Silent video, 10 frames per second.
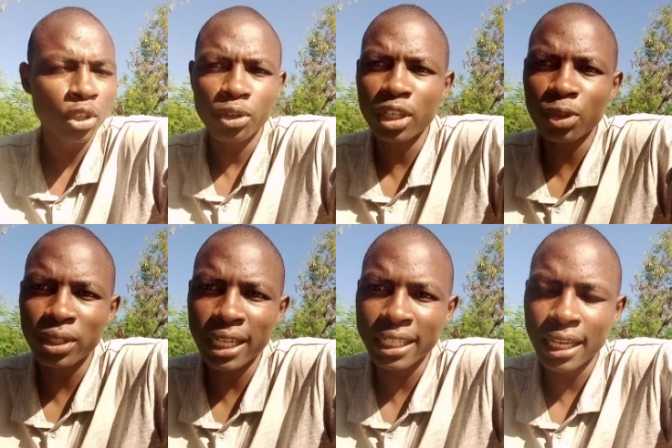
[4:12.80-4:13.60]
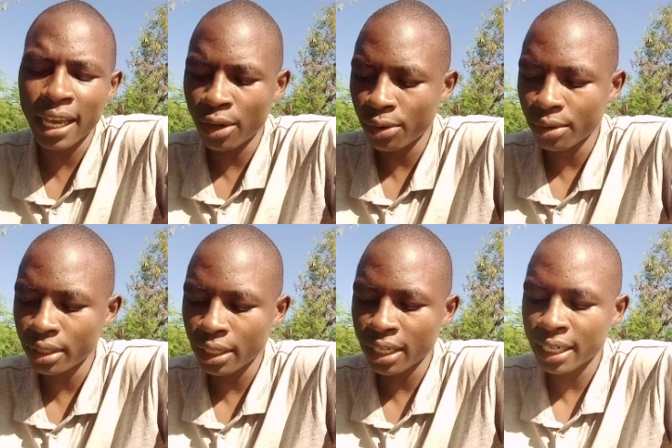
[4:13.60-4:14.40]
you need to take a
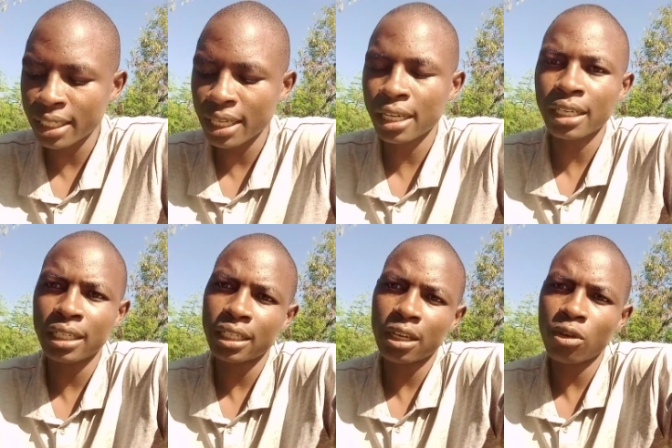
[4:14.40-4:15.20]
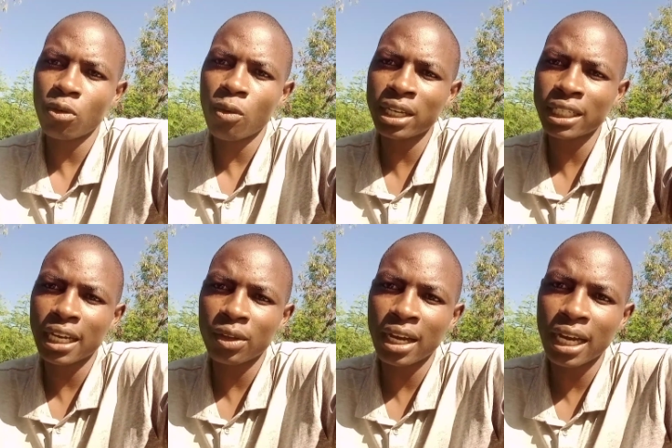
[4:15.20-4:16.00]
note and understand what
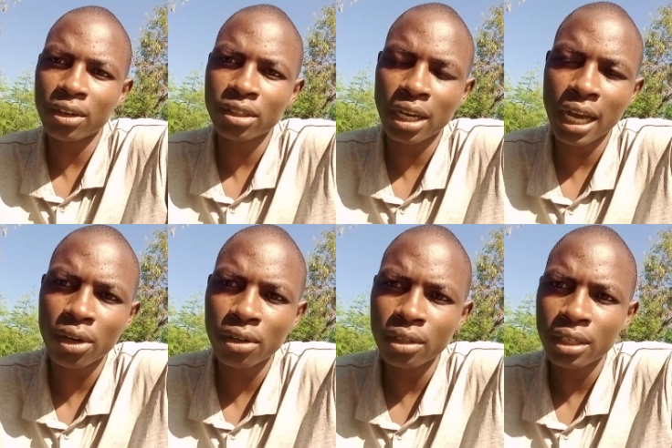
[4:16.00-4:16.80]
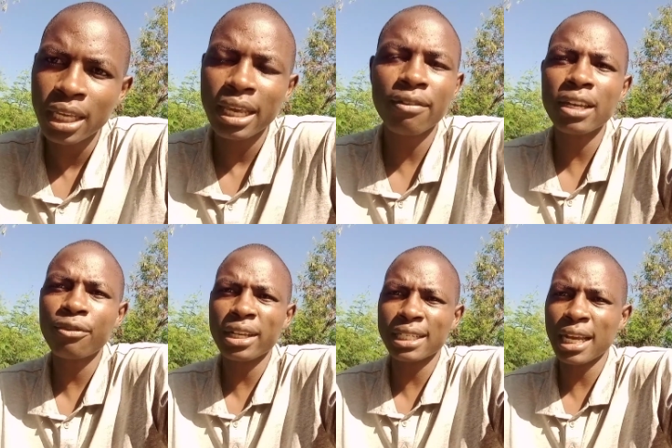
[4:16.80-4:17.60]
can your account handle even
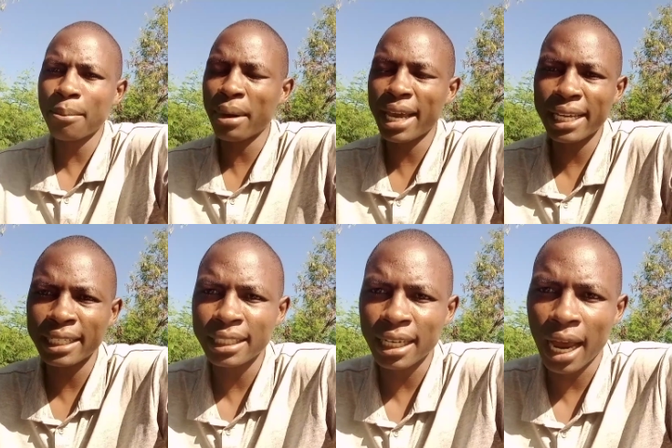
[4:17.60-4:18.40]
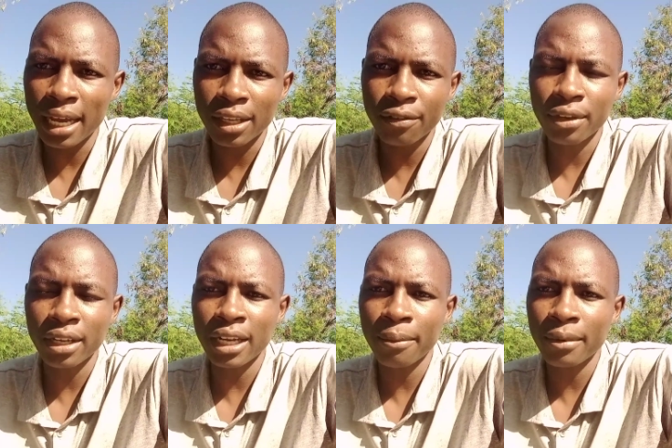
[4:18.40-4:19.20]
if you're a sniper enter if
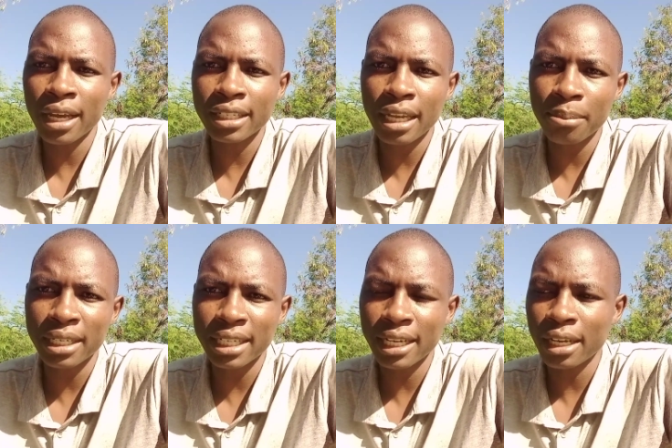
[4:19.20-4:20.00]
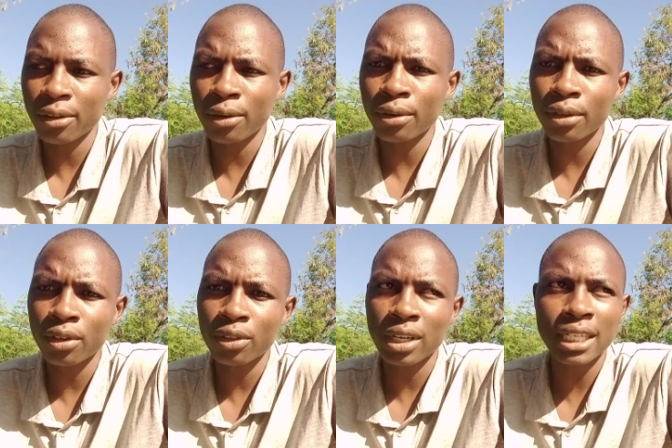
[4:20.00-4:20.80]
you're a sniper trader you know
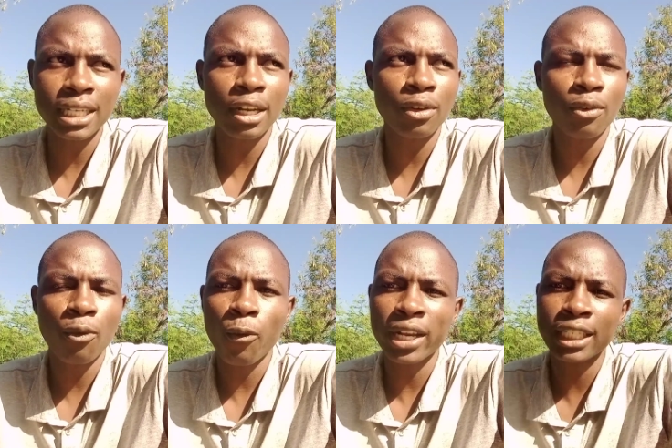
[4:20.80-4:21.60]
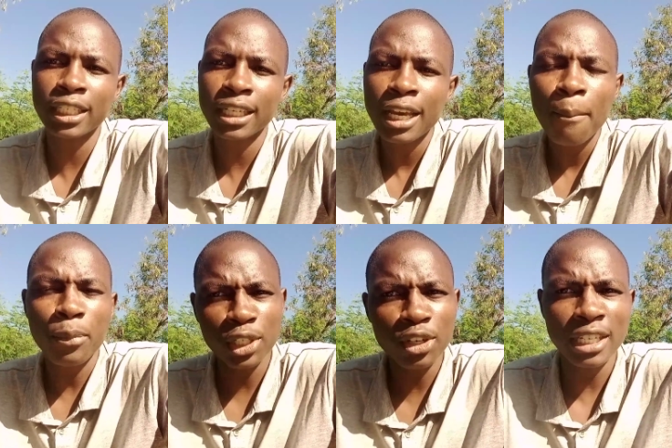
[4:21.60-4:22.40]
you need to understand which
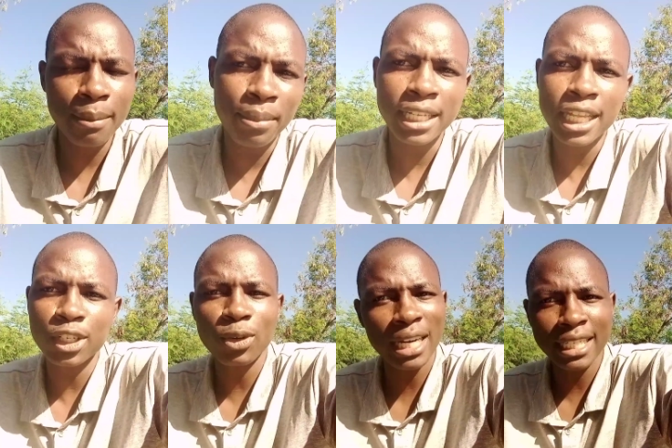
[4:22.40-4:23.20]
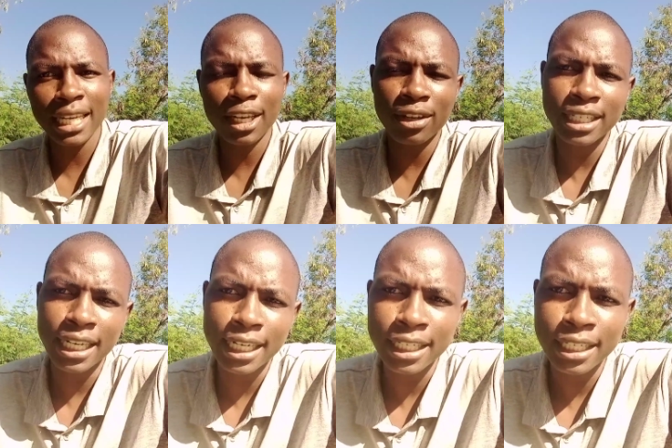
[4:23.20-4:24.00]
position is the best that you can take your
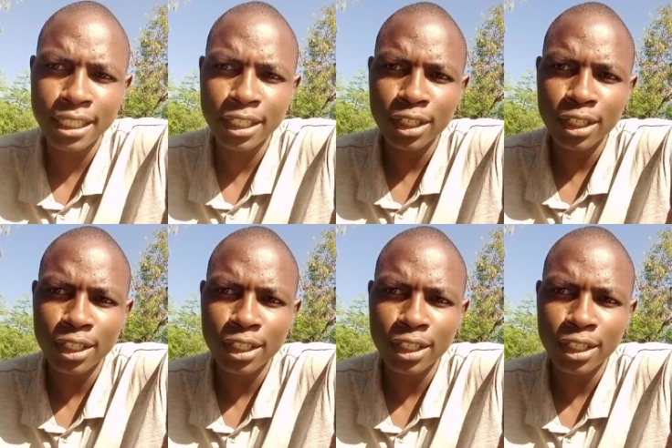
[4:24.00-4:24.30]
trades